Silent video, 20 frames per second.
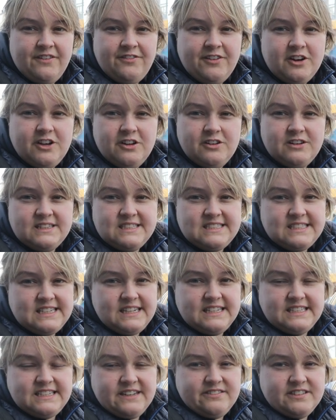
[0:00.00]
If you're new to the
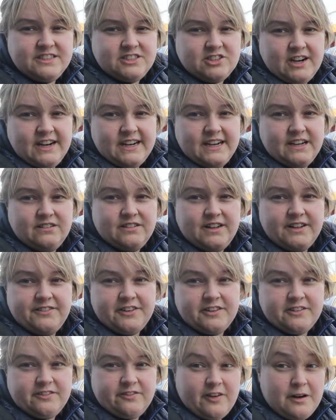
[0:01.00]
city, definitely try it out.
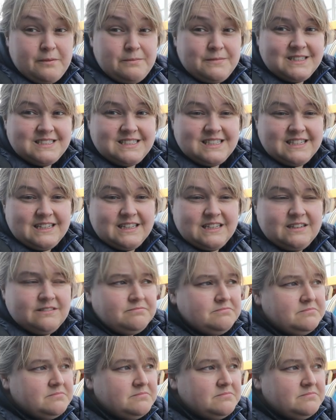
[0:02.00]
If you're from the city,